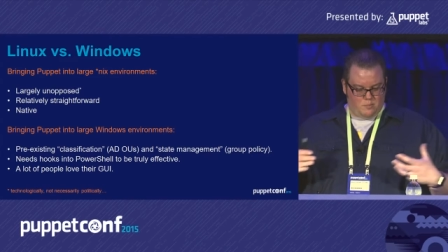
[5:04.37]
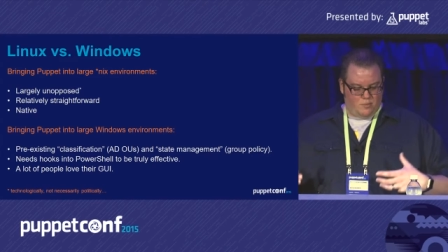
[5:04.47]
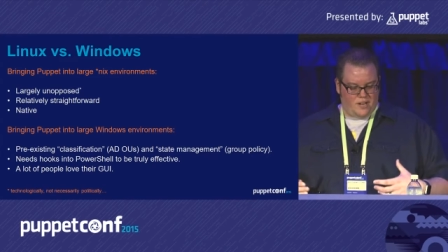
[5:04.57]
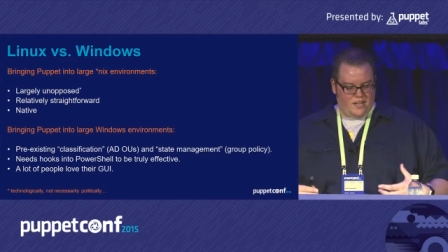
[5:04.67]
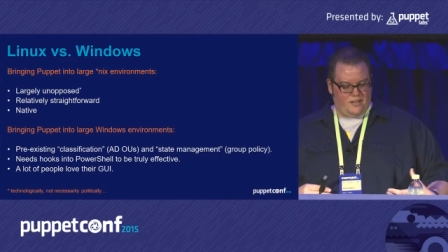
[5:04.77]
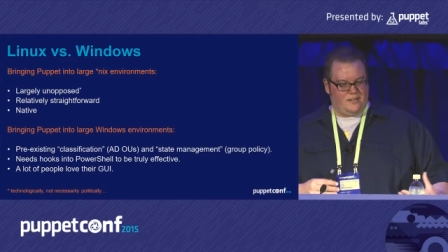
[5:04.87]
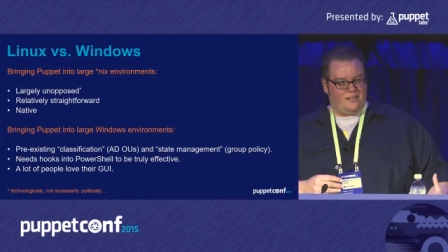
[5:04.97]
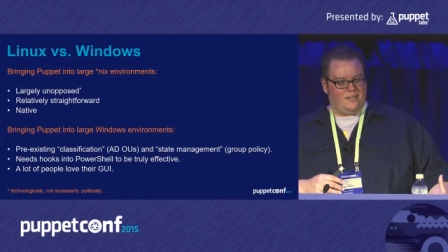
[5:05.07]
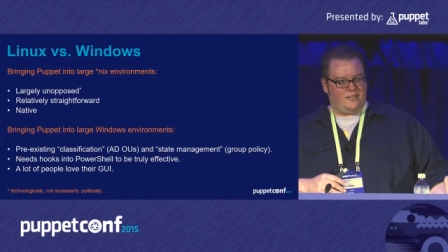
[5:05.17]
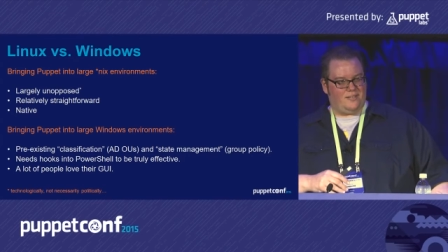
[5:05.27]
in bringing
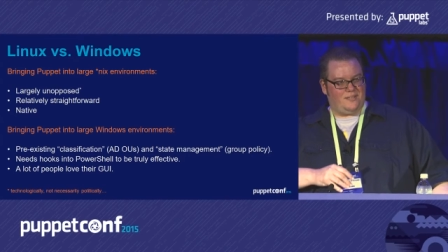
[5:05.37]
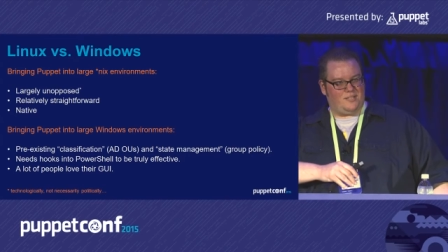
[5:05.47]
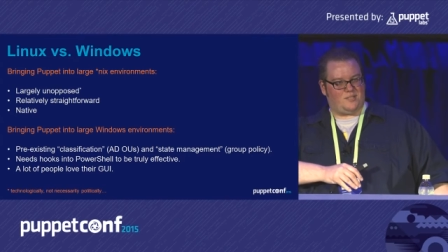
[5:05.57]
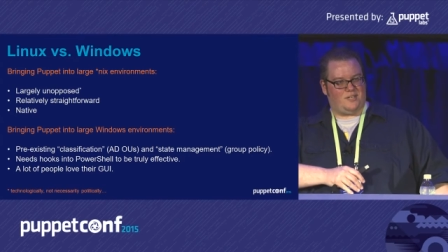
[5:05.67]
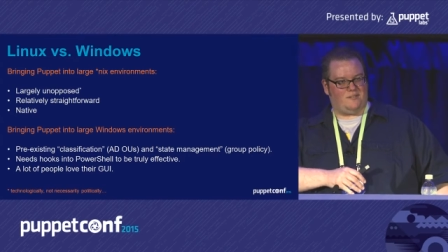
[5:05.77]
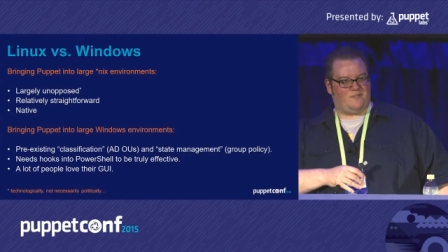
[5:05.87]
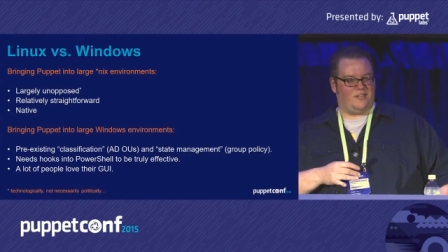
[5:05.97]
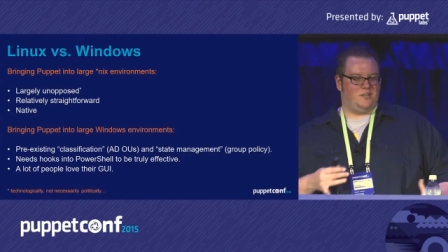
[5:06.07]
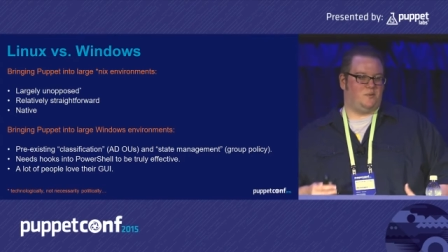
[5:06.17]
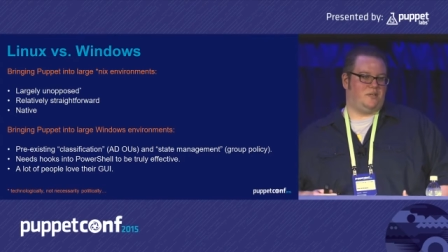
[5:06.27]
this stuff
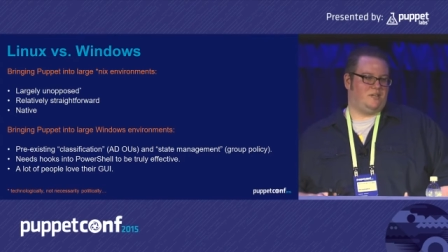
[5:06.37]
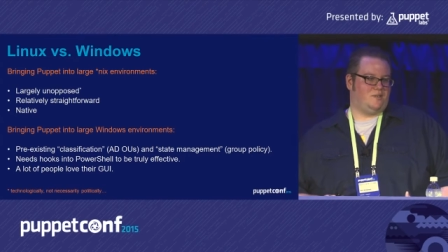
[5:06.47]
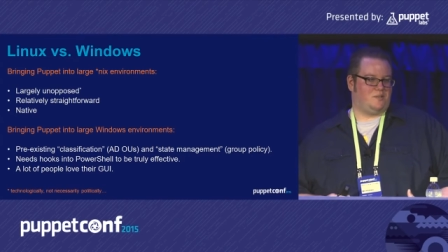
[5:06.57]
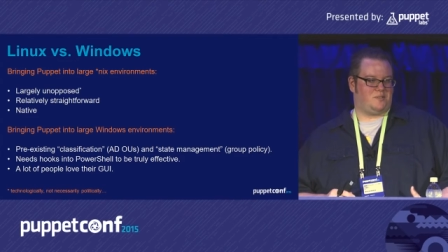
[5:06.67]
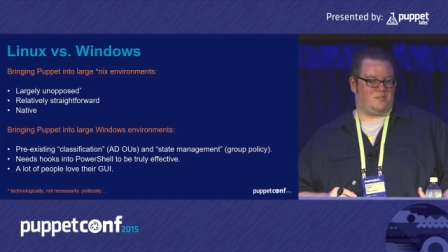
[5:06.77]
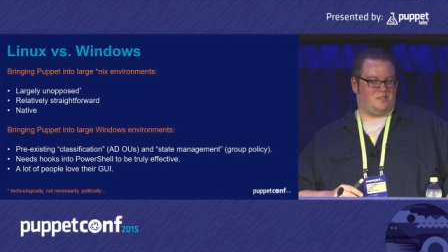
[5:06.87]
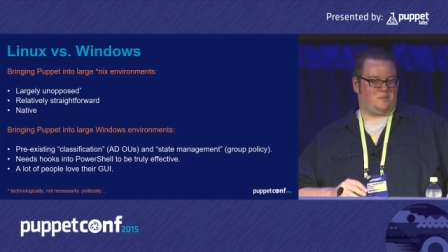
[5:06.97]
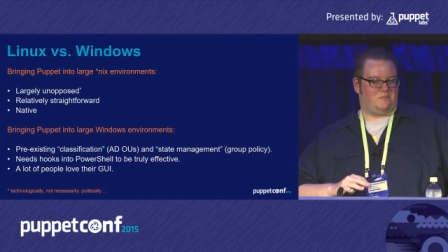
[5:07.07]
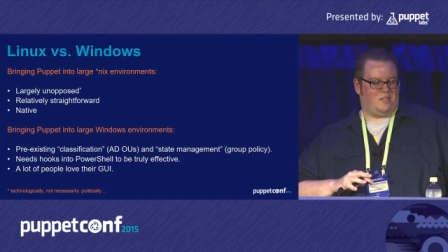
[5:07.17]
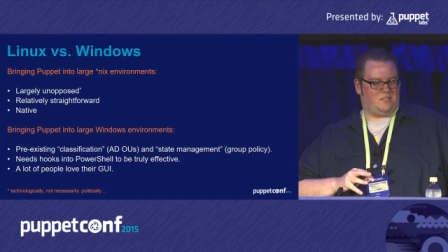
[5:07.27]
into Windows
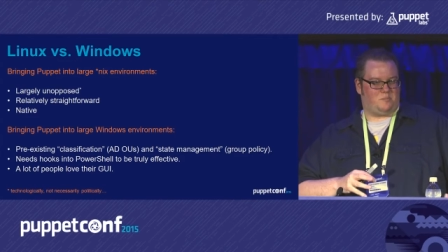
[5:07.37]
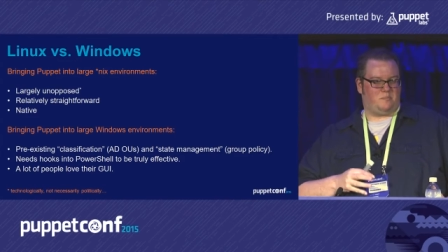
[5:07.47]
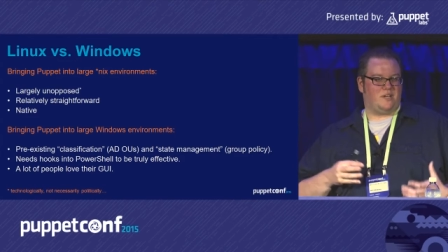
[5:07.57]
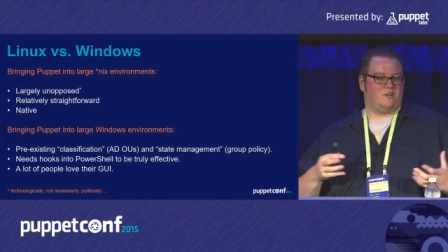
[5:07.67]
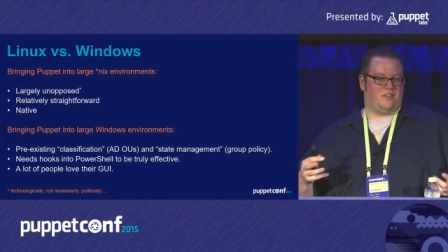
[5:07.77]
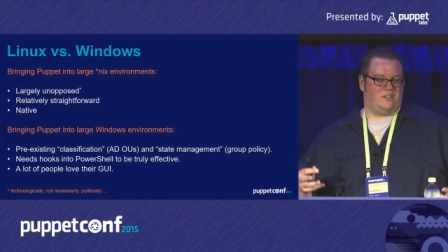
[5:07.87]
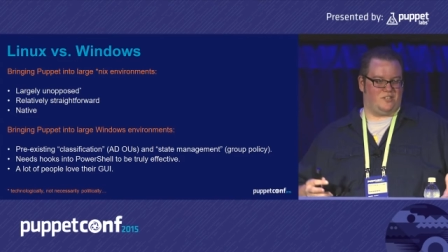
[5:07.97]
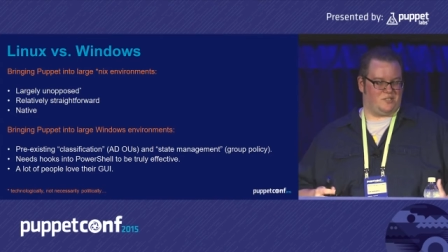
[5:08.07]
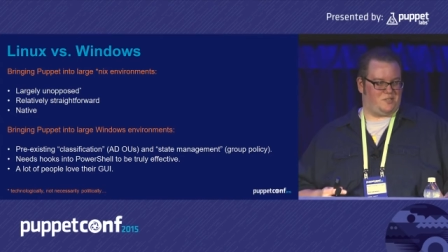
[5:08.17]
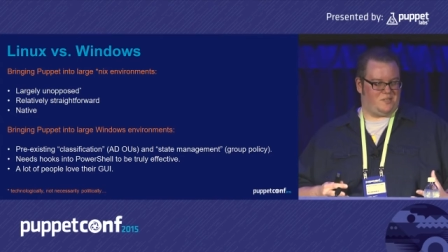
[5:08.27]
is it's bigger than
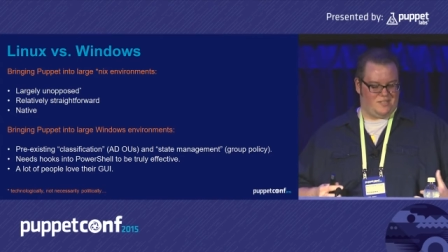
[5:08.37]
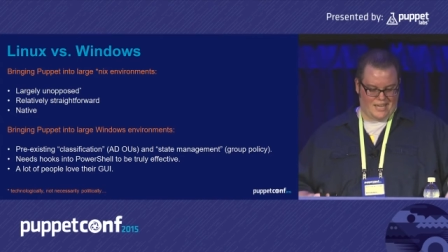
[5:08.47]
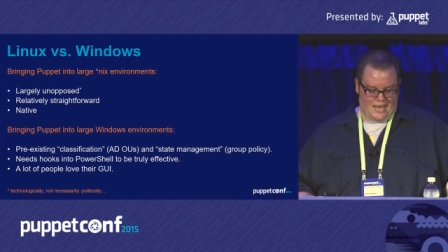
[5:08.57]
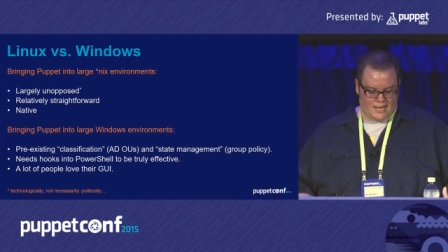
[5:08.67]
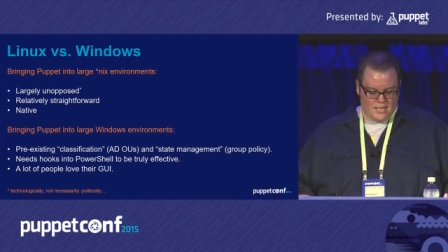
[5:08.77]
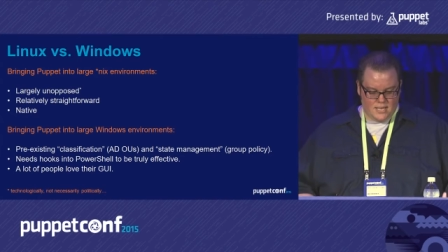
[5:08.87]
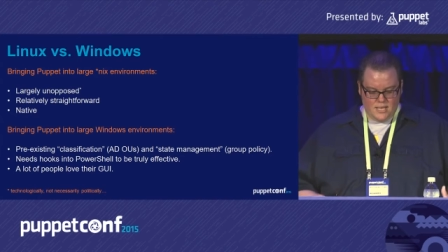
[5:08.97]
just that.